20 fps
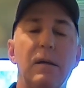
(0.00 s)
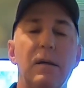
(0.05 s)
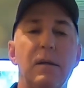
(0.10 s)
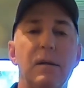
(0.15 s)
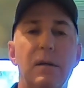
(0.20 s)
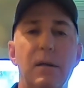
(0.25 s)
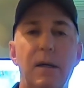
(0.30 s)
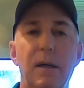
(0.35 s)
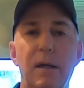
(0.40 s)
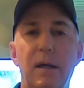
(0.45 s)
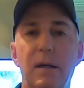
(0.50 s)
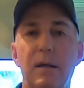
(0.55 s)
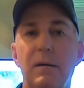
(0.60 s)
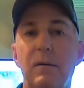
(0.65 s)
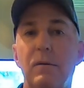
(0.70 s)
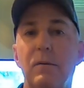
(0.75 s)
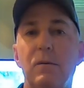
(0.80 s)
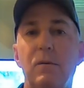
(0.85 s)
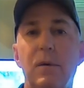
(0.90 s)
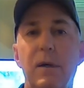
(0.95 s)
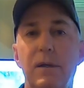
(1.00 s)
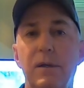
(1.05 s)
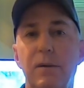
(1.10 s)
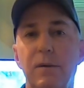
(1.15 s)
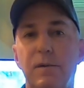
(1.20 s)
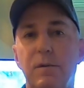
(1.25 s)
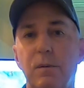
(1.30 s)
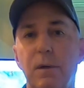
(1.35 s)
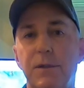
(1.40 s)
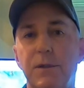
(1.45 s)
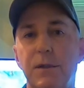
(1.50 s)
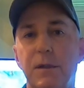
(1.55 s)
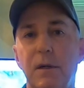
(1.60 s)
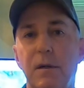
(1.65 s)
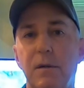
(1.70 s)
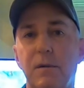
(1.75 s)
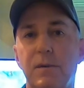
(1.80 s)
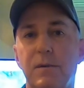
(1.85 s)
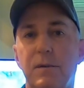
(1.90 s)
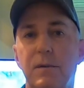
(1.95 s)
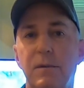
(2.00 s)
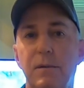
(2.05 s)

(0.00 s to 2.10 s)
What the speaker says: Then when you switch gears